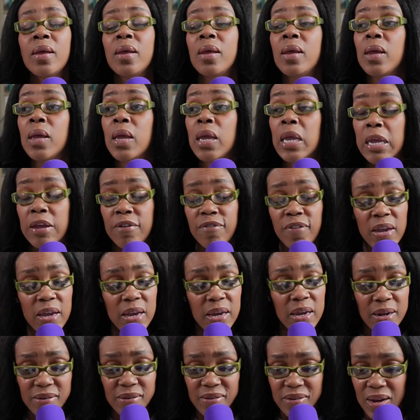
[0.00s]
If he
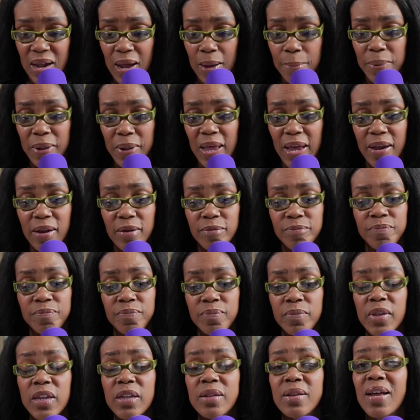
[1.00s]
does not play,
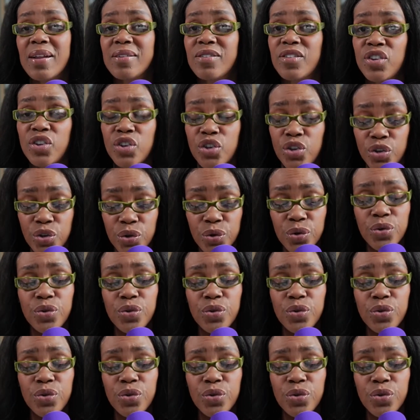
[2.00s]
that's huge